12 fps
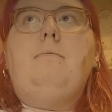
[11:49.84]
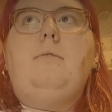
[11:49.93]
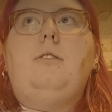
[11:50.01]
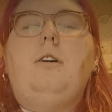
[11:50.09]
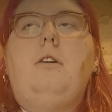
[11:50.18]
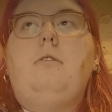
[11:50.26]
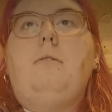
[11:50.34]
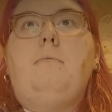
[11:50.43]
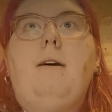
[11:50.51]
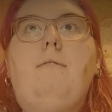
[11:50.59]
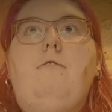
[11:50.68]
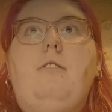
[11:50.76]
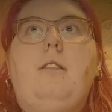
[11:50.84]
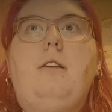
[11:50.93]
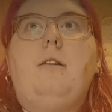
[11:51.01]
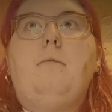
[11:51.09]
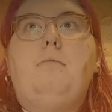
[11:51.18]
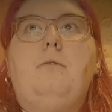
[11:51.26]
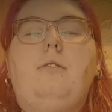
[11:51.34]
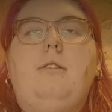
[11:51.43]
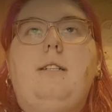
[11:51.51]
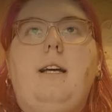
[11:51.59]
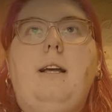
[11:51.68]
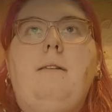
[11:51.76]
told them everything I
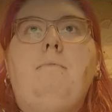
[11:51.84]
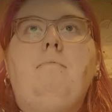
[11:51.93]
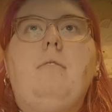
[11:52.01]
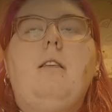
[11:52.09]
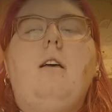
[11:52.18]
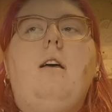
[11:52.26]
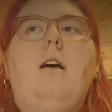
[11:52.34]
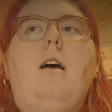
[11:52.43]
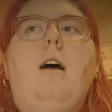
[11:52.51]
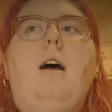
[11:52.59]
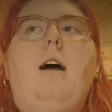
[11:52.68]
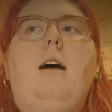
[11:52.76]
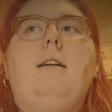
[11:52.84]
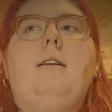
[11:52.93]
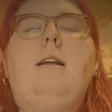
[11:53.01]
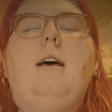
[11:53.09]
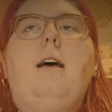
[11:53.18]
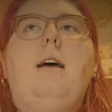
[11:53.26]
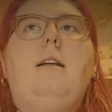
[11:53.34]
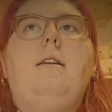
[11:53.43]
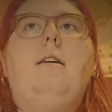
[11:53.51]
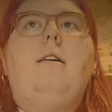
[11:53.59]
booked in, and then